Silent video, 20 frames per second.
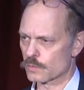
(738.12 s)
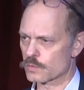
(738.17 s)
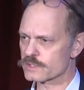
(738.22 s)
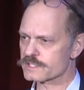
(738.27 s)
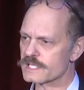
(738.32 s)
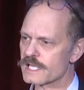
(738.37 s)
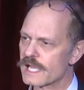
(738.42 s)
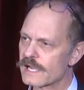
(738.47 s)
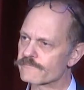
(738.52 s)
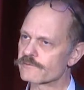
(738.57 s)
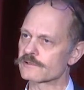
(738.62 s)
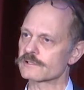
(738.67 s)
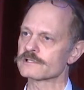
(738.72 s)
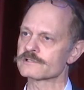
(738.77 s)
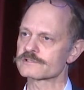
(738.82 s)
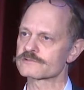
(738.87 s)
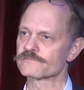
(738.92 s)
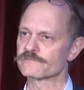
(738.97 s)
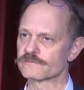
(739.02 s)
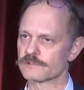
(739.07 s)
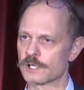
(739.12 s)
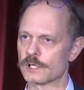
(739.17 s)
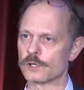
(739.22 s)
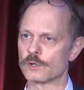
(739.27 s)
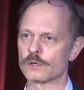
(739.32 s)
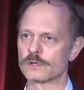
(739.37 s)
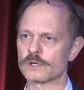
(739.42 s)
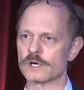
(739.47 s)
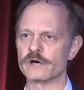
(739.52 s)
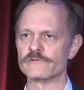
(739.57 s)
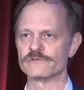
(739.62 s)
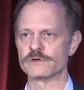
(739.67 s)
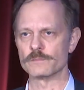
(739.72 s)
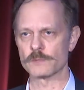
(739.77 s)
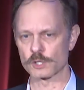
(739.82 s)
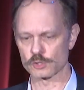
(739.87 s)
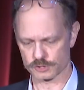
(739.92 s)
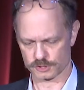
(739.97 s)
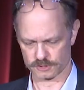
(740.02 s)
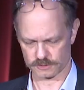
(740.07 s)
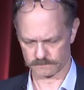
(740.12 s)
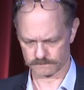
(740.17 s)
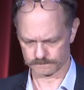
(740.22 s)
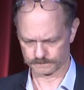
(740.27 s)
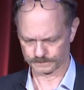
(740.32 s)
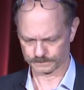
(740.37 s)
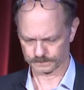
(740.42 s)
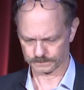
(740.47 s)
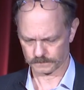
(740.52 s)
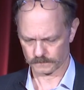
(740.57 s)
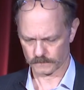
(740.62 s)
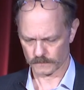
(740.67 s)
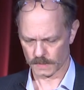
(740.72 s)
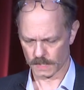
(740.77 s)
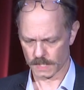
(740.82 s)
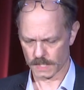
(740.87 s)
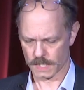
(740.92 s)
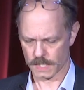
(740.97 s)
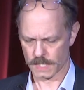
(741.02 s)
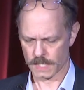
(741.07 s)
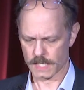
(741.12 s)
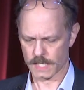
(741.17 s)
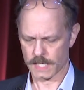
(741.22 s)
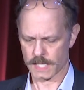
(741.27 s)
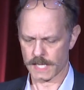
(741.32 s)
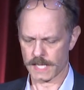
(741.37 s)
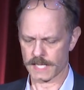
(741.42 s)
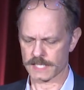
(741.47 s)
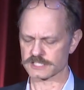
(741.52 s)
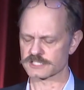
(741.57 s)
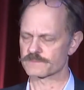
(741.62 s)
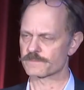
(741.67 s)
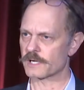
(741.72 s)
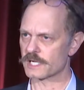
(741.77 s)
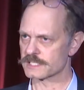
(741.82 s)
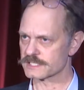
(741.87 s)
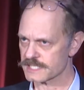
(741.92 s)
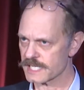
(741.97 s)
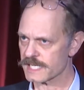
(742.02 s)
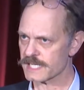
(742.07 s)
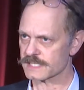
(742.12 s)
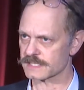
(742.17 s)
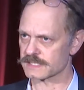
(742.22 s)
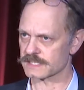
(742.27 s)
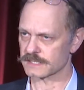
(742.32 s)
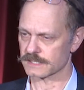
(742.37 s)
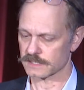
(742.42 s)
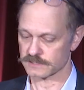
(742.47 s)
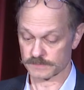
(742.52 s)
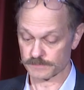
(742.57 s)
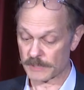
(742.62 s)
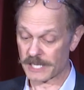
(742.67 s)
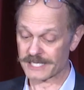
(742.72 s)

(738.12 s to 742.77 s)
was the effortless flow of emotion and spontaneity,